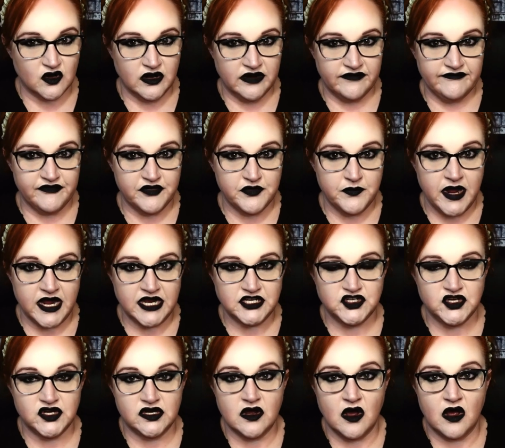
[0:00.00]
our
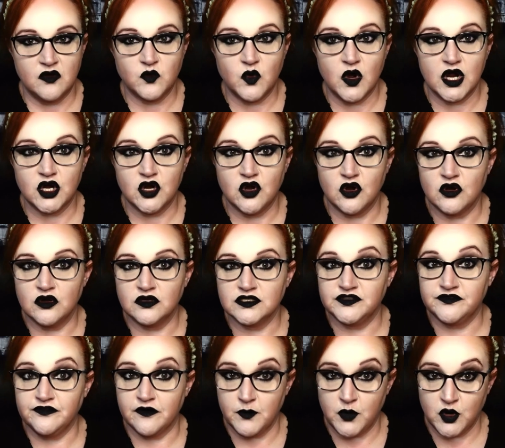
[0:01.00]
information on what
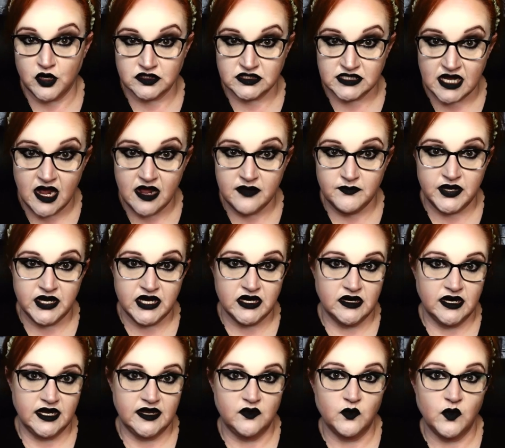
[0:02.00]
girls from her time
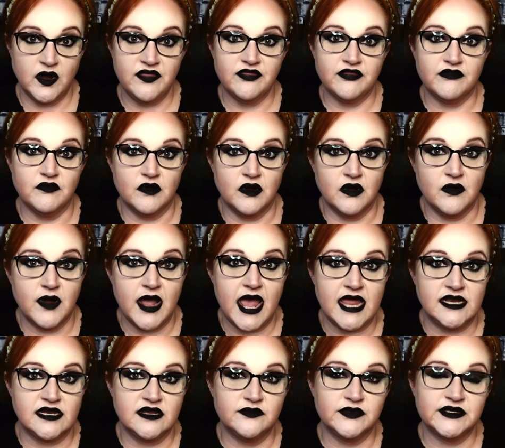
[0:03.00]
period went through,
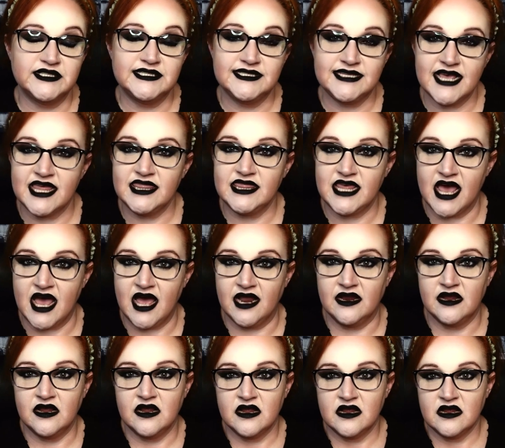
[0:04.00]
and it was said
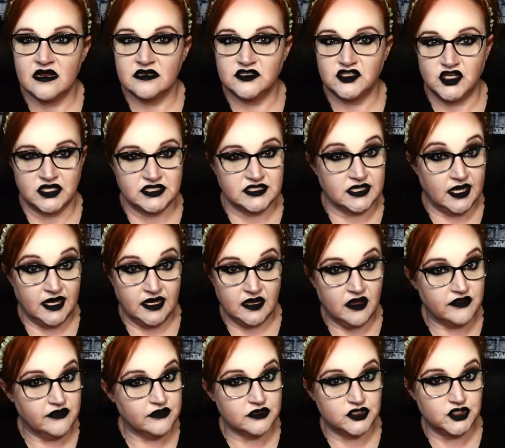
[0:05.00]
that, just like
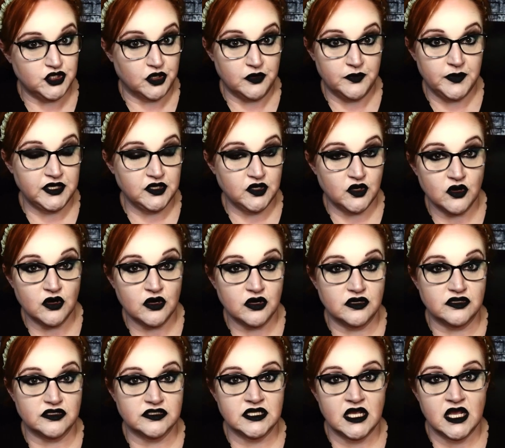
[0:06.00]
other German
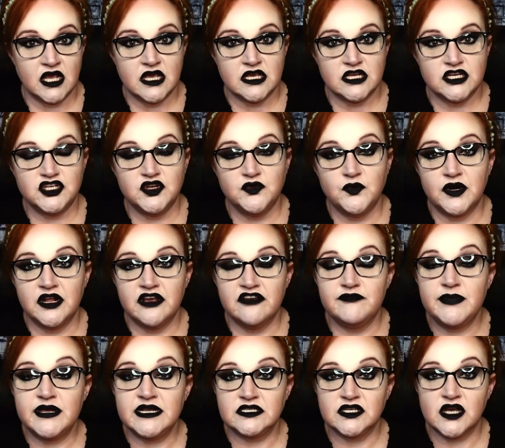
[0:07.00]
girls, she would
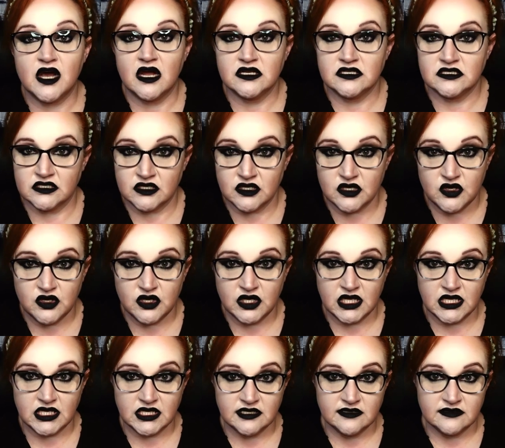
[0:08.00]
have been taught to
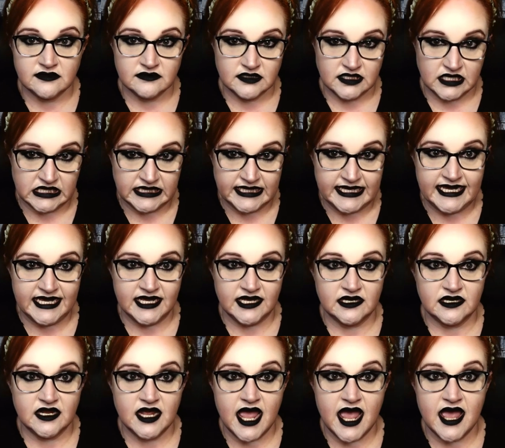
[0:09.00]
cook,
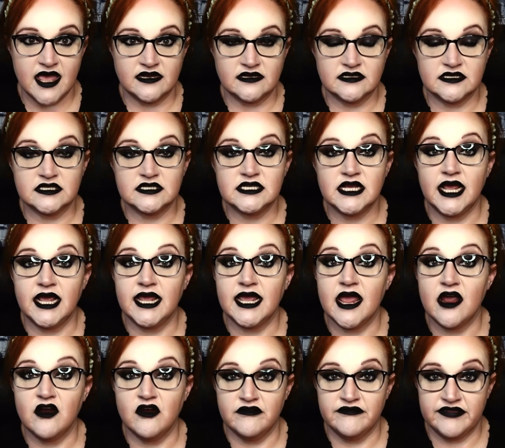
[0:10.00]
clean, and take
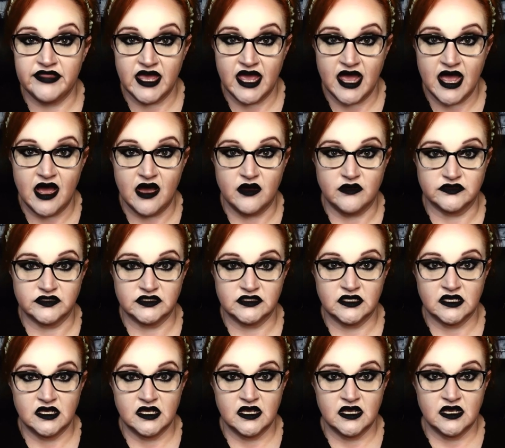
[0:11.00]
care of the house.